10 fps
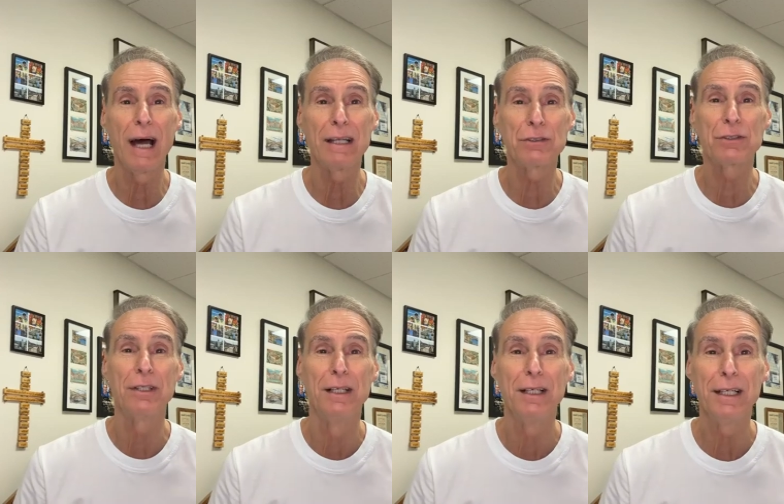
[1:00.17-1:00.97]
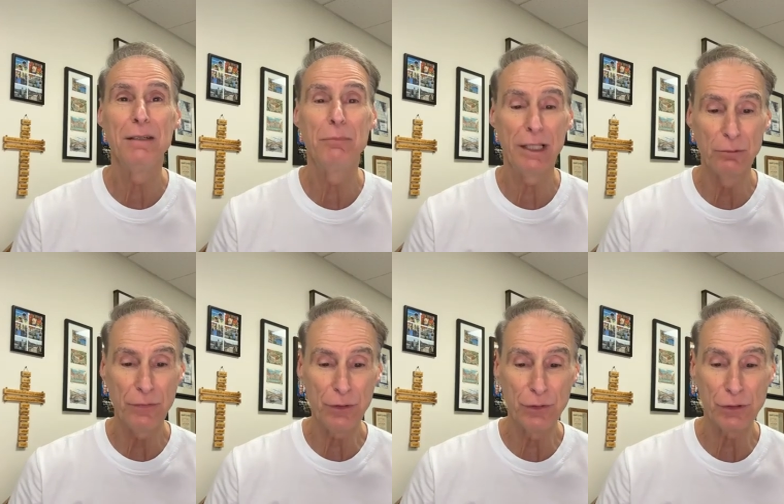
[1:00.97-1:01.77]
delights in being
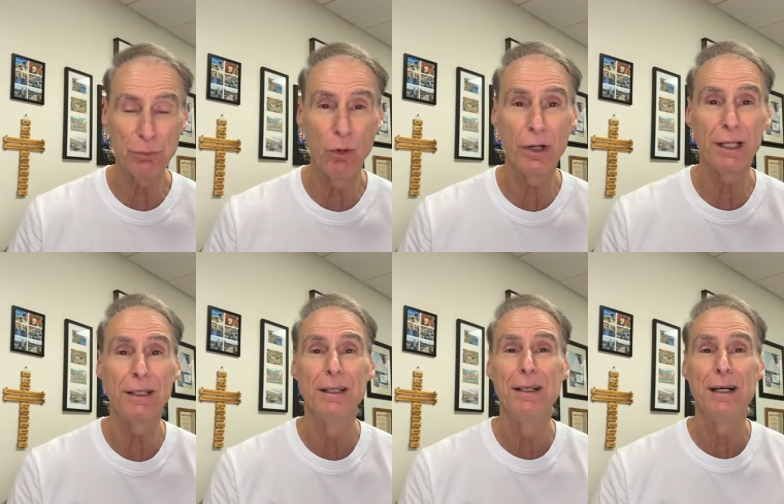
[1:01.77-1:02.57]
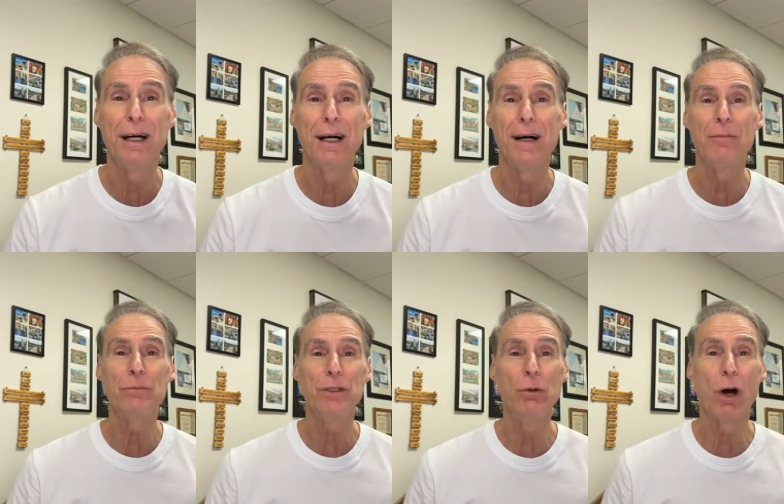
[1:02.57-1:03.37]
with you this morning. Uh,
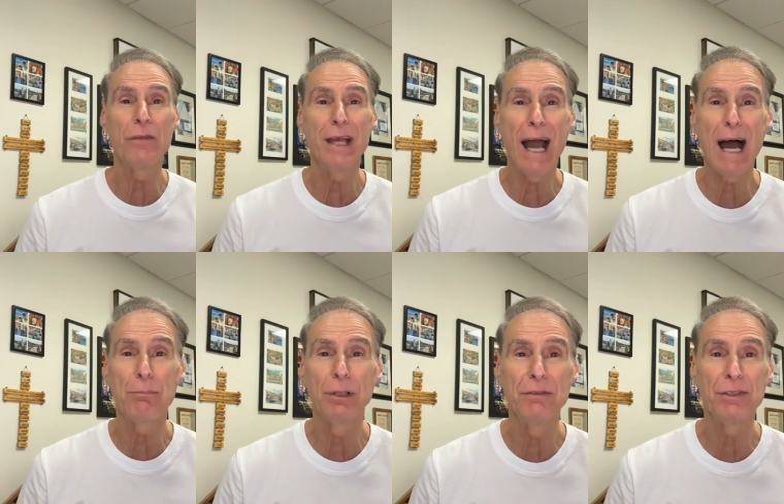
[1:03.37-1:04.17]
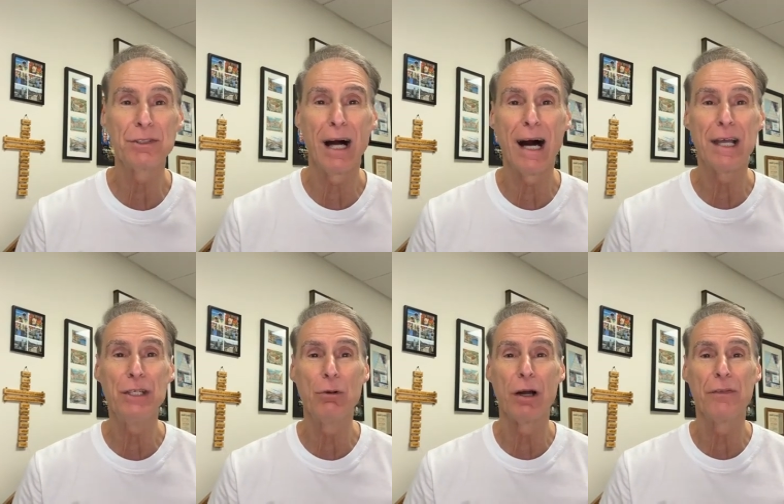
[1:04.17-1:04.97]
you are the apple of his eye.
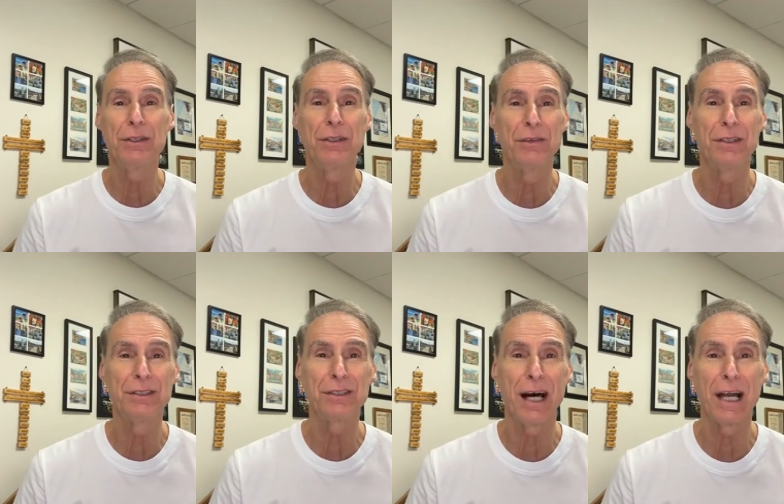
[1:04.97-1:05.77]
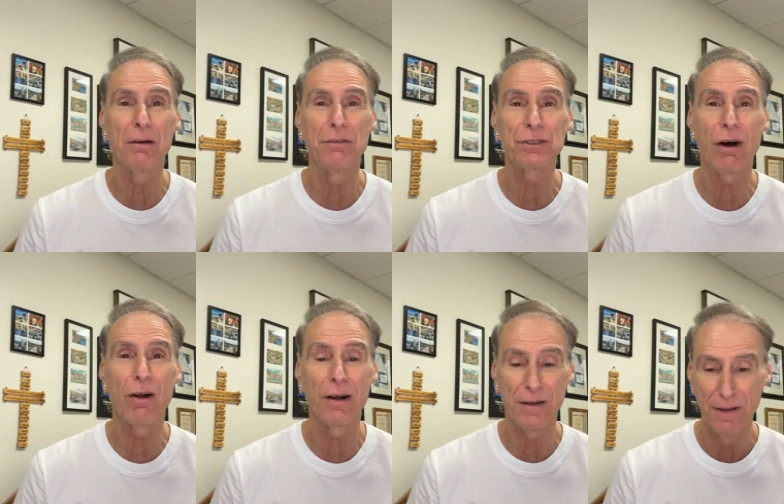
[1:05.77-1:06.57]
You are the, the desire of his
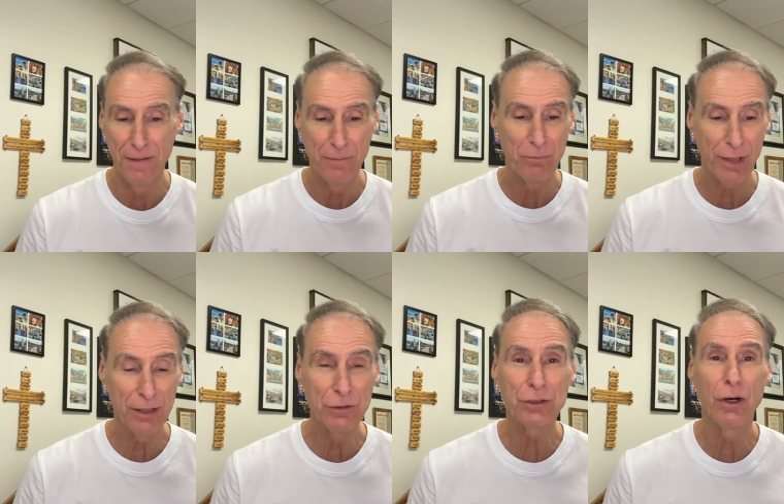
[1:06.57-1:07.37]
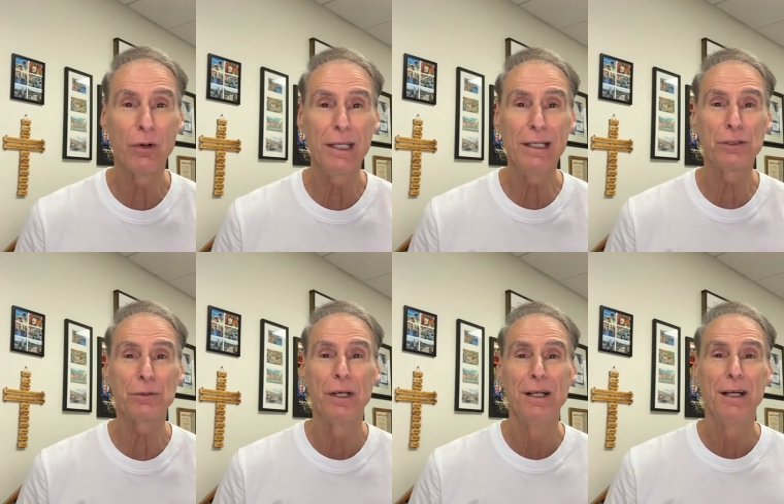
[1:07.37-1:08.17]
heart. And so he
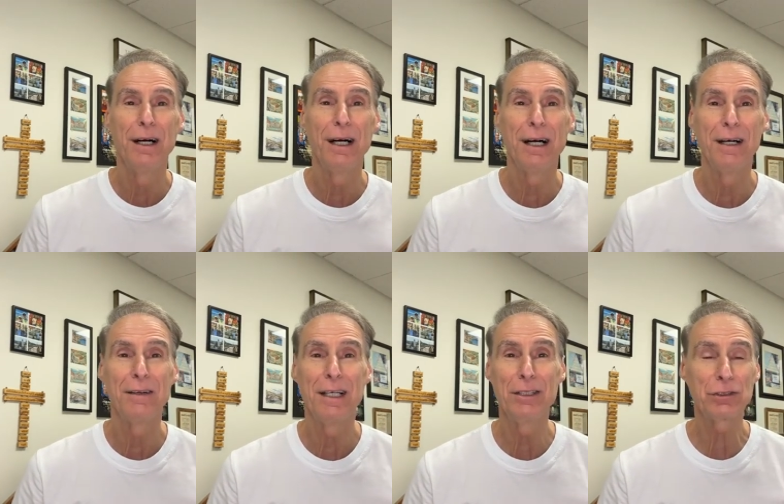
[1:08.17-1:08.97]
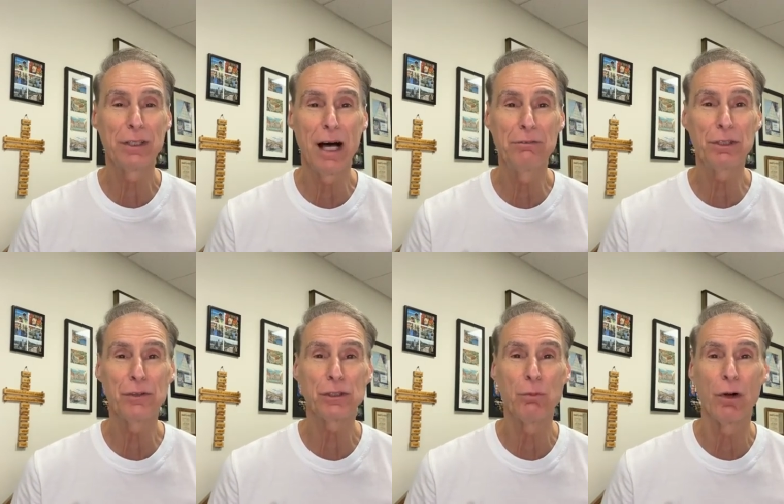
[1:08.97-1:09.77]
is, uh, he just loves
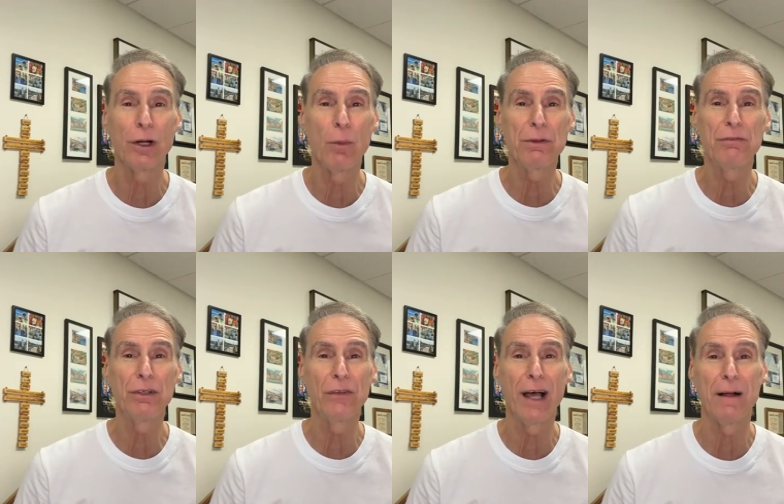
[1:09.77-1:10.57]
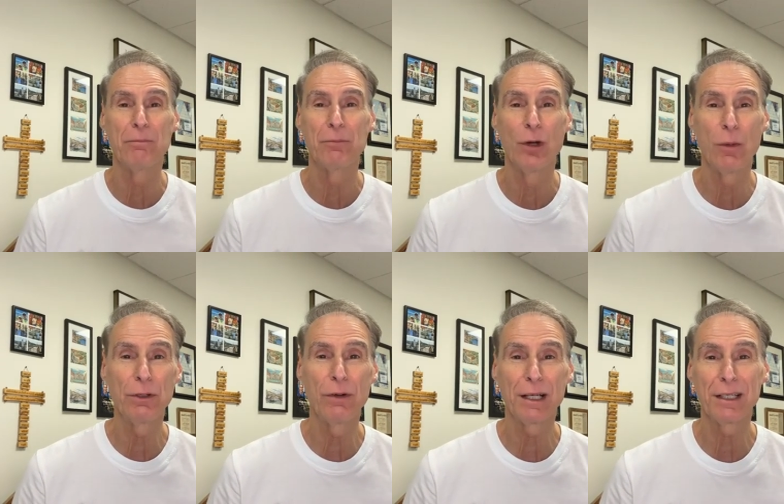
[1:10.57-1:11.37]
you this morning. Hope you feel that.
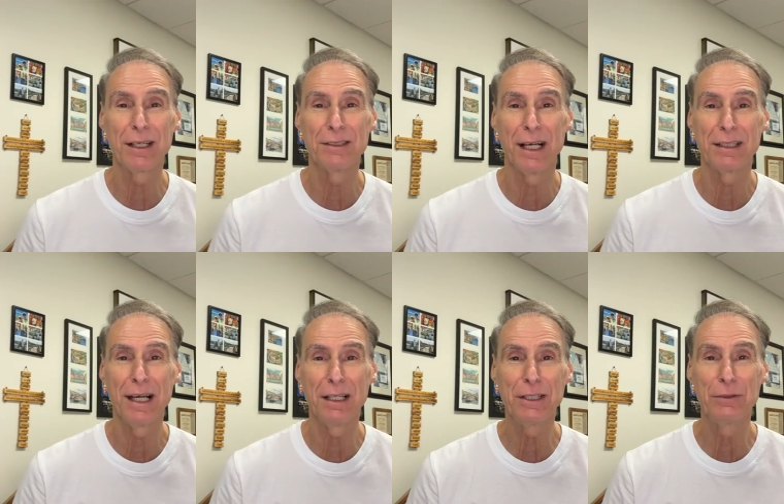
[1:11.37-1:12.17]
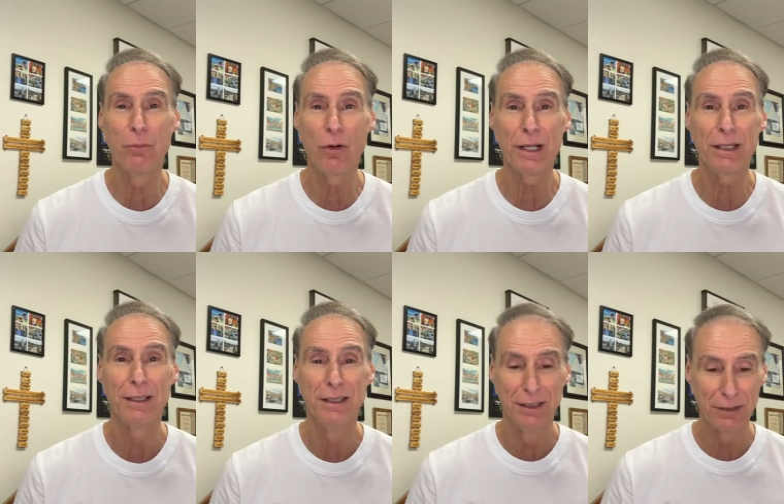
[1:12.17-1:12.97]
Hope you recognize that. Kelly, good morning.
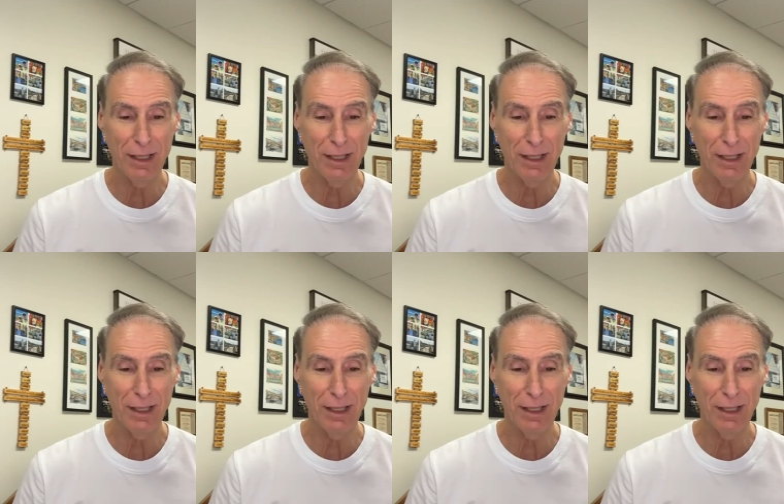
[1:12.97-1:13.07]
